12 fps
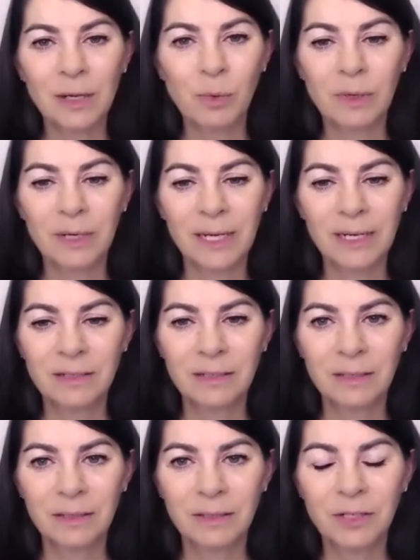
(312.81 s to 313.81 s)
what led
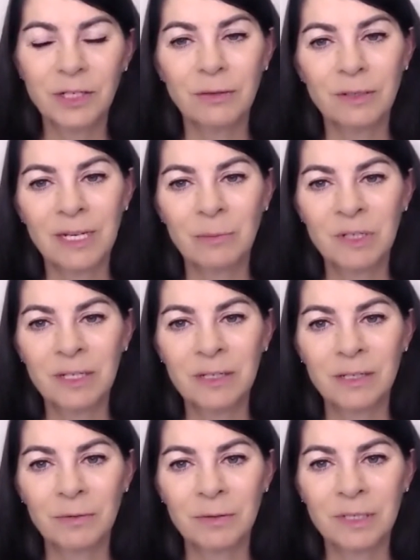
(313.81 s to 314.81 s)
to you attempting
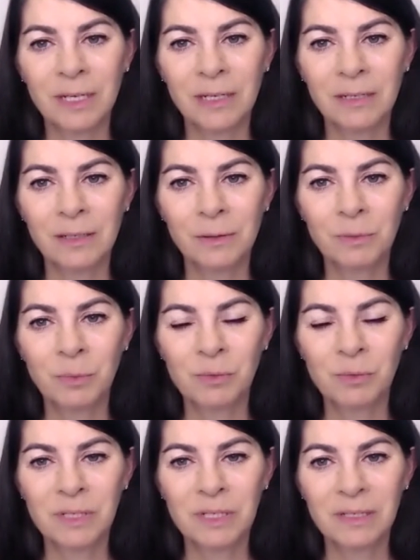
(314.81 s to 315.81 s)
suicide in those
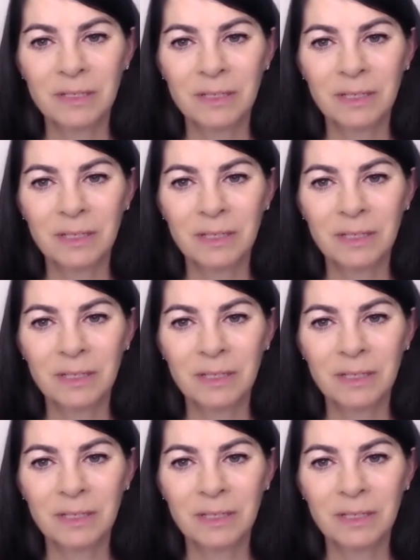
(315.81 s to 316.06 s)
moments?